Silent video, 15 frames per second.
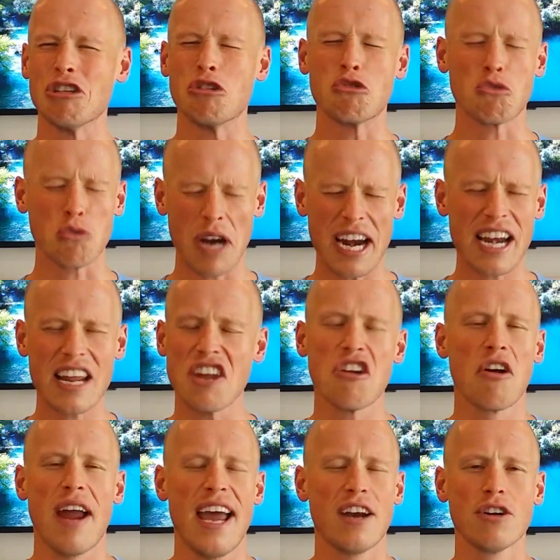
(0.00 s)
draining
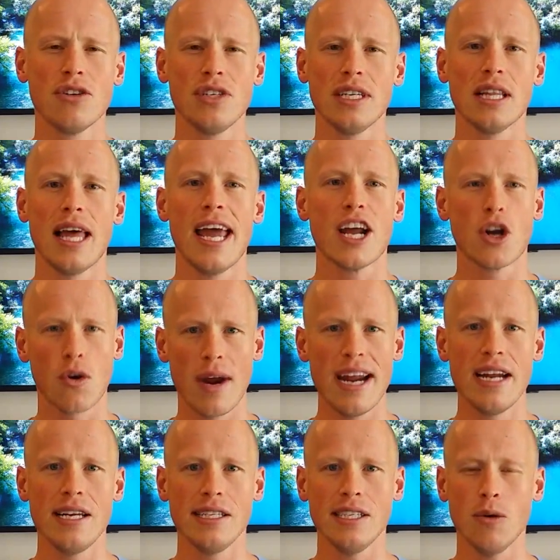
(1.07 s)
your energy like
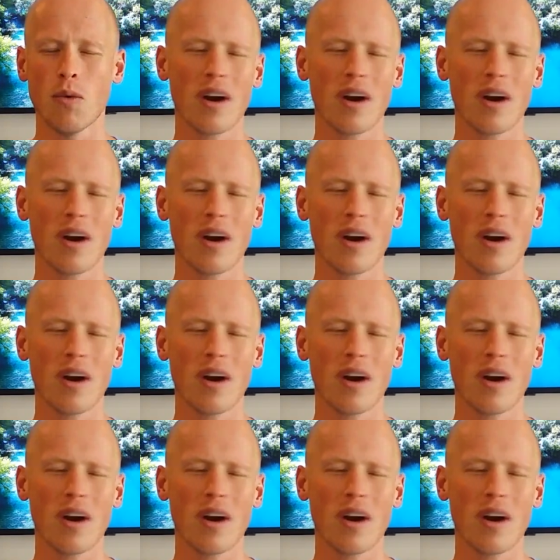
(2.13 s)
crazy.